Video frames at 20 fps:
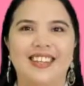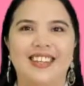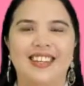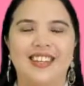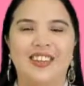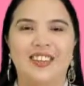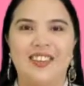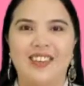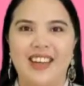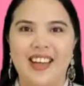
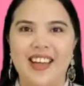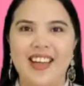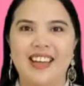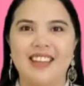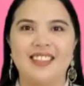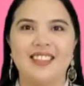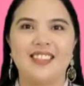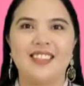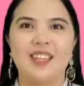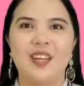
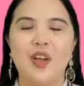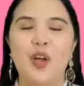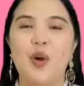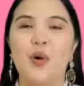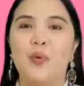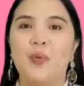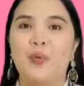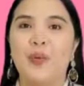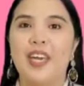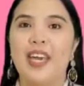Correct.
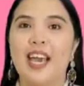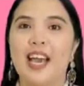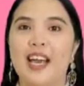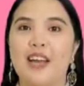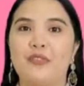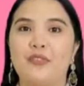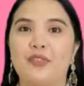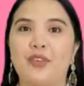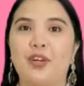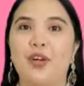We
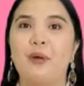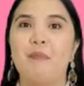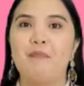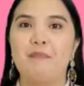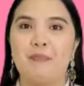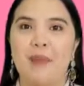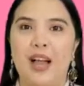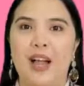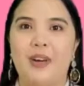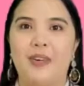have
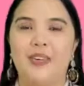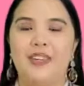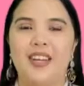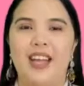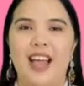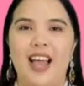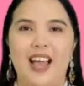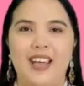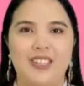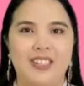compound
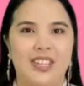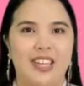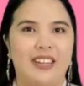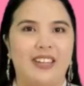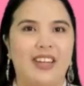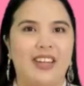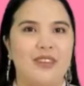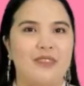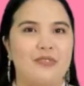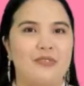
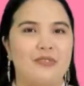adjective.